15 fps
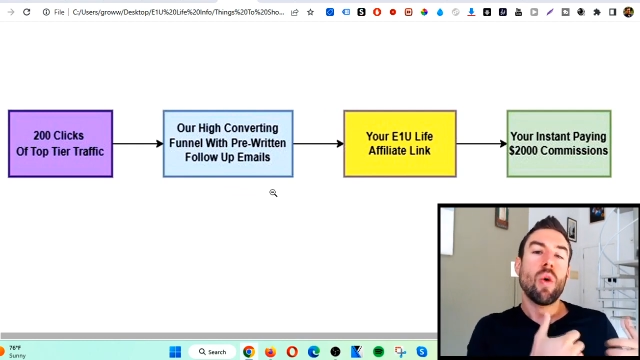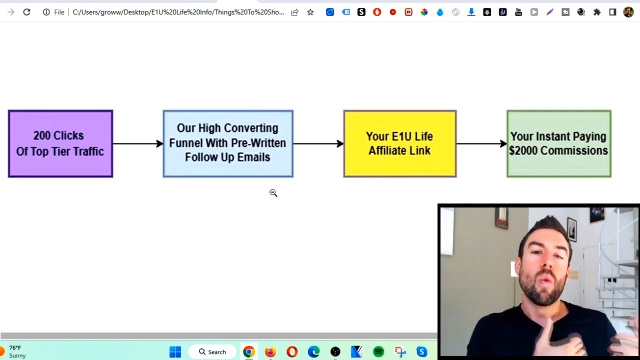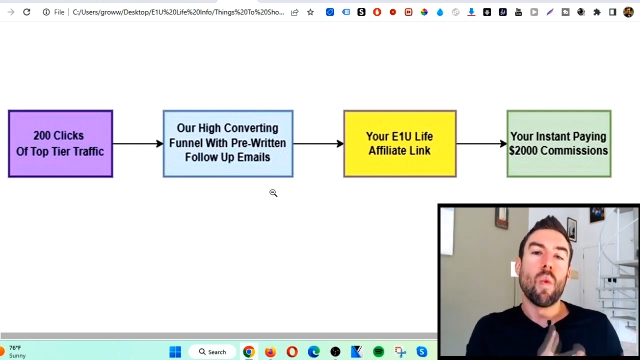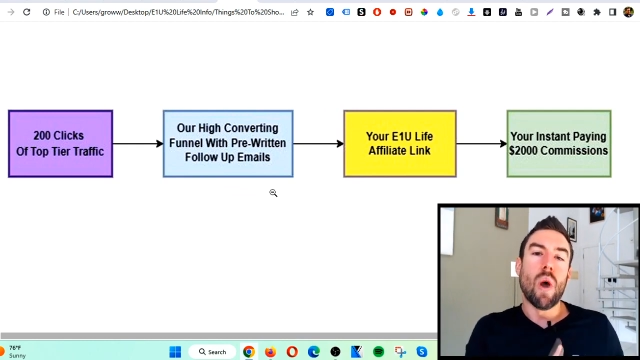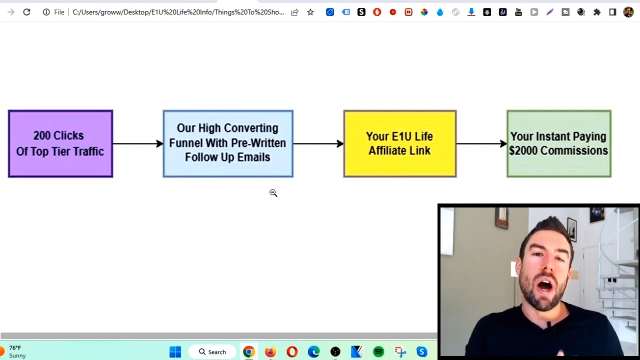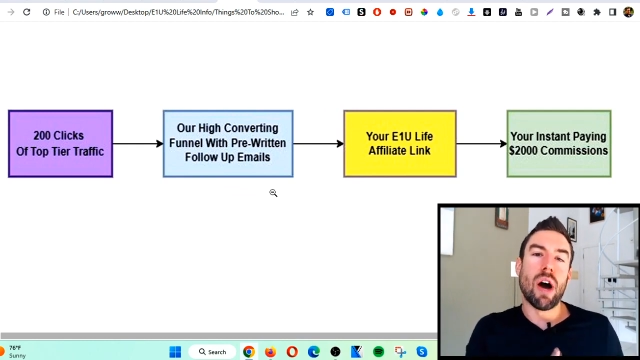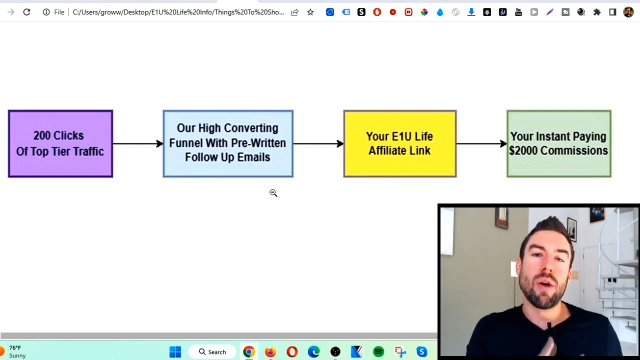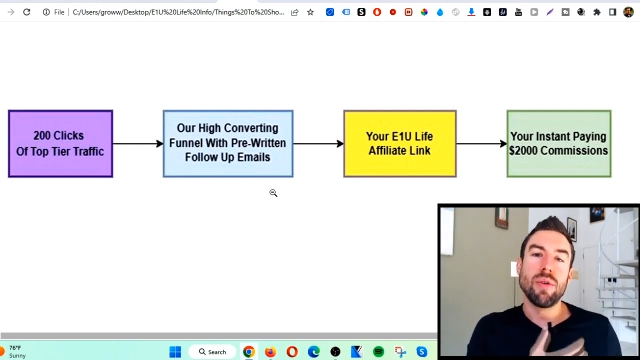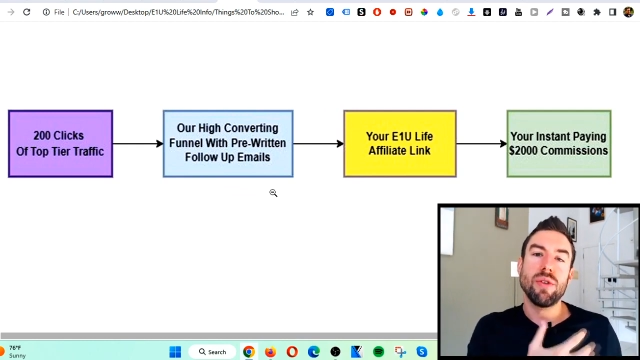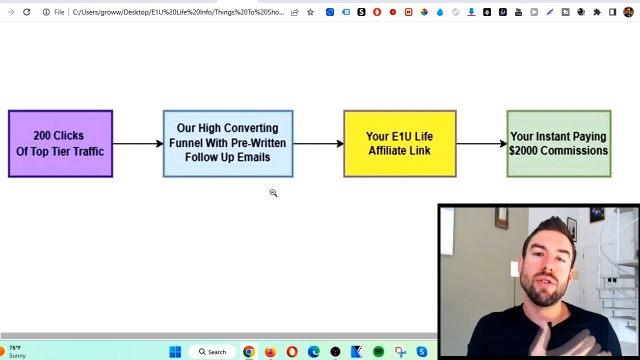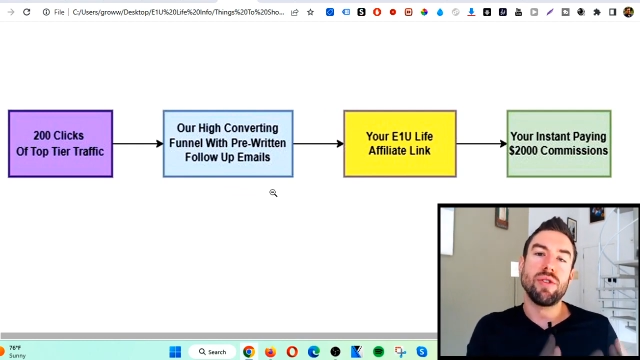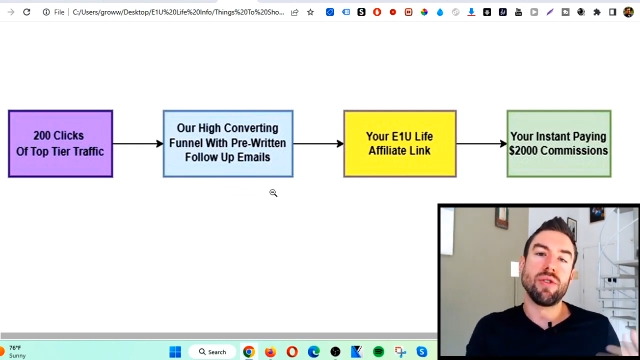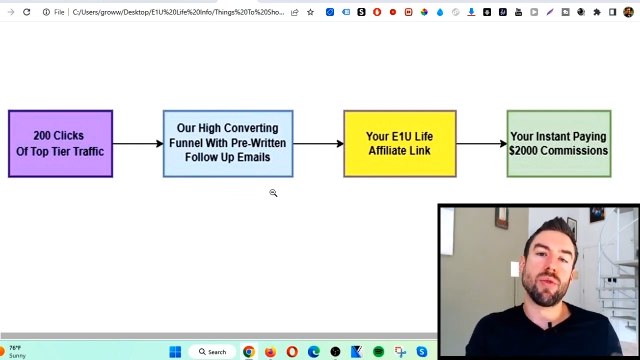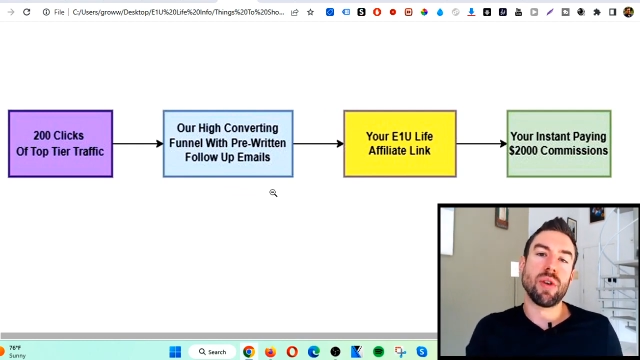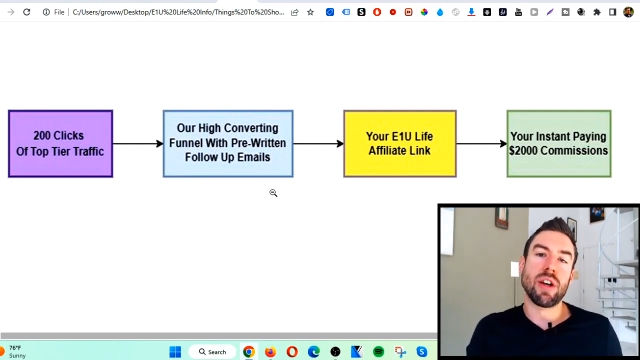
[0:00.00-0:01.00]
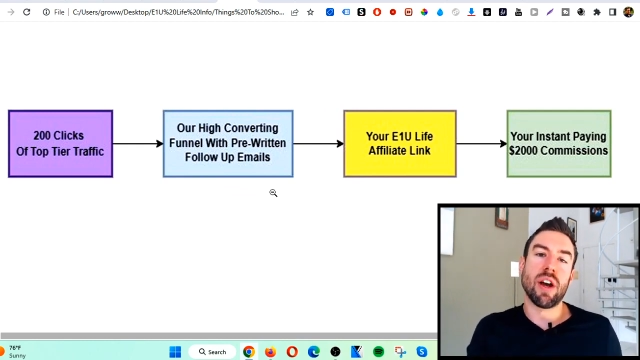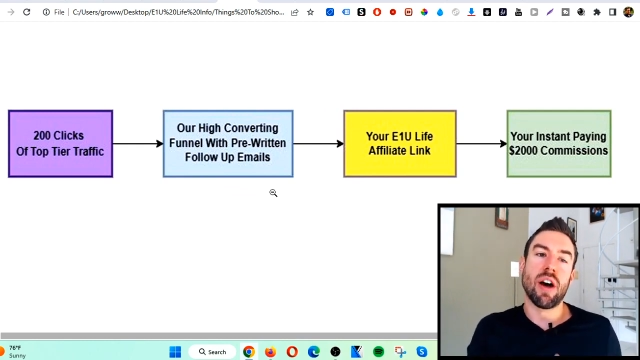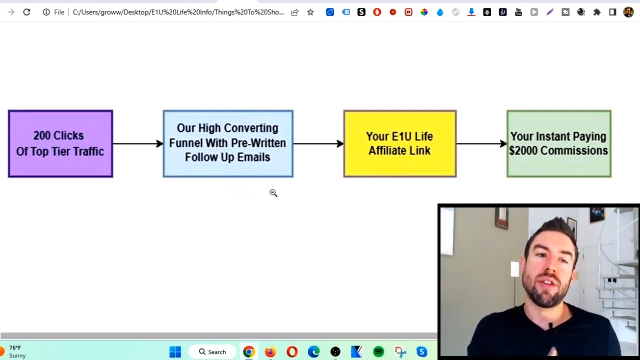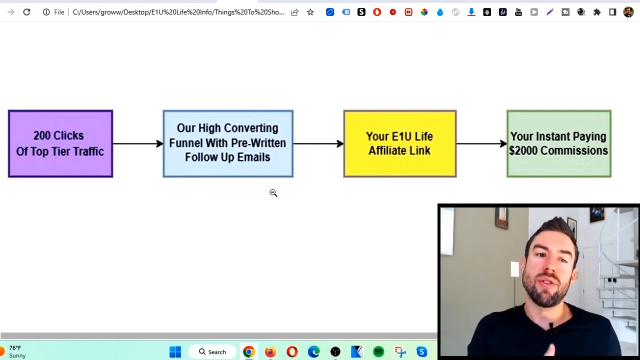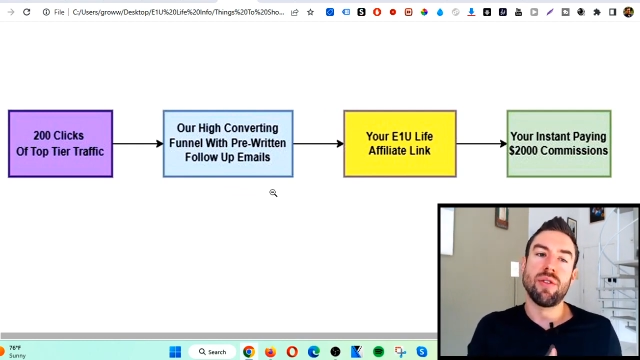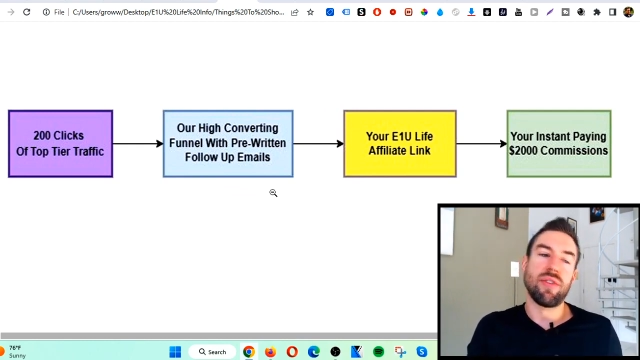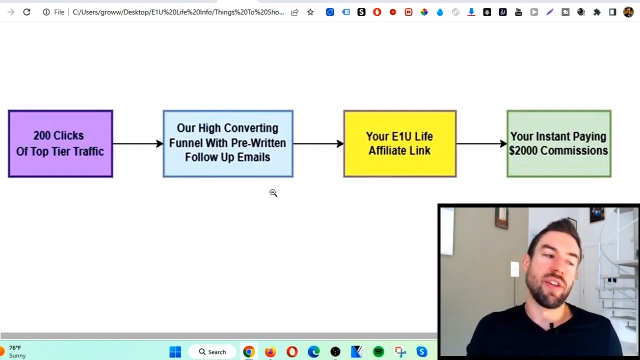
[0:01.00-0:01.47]
while you're doing
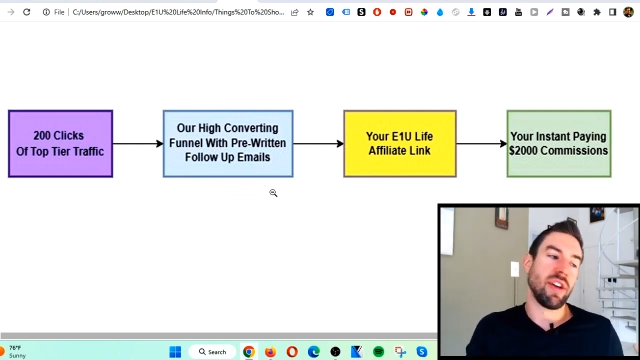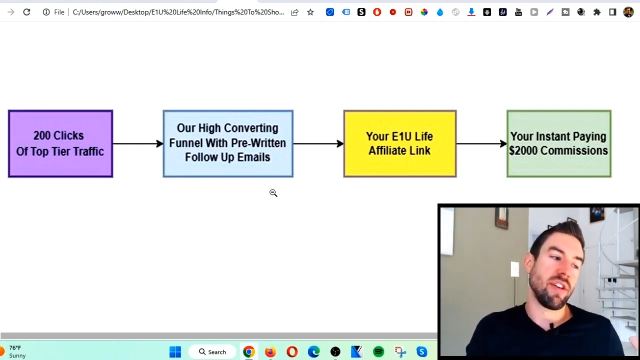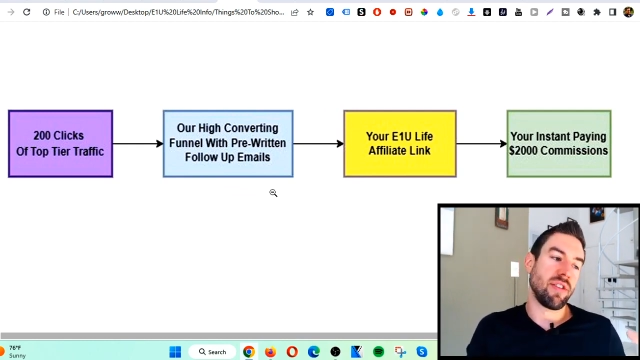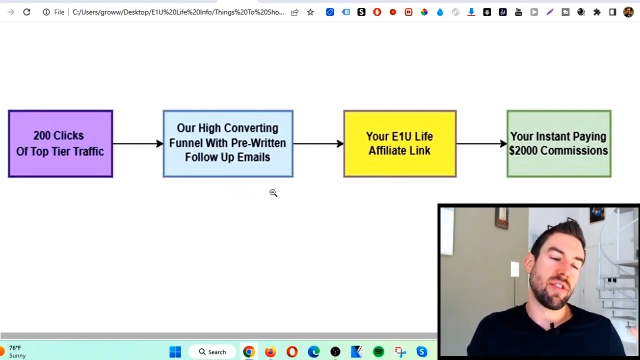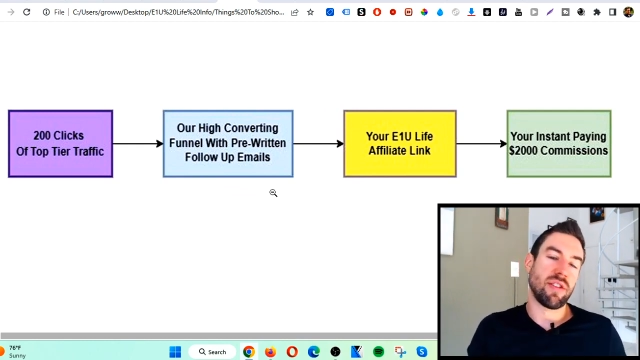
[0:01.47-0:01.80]
other things,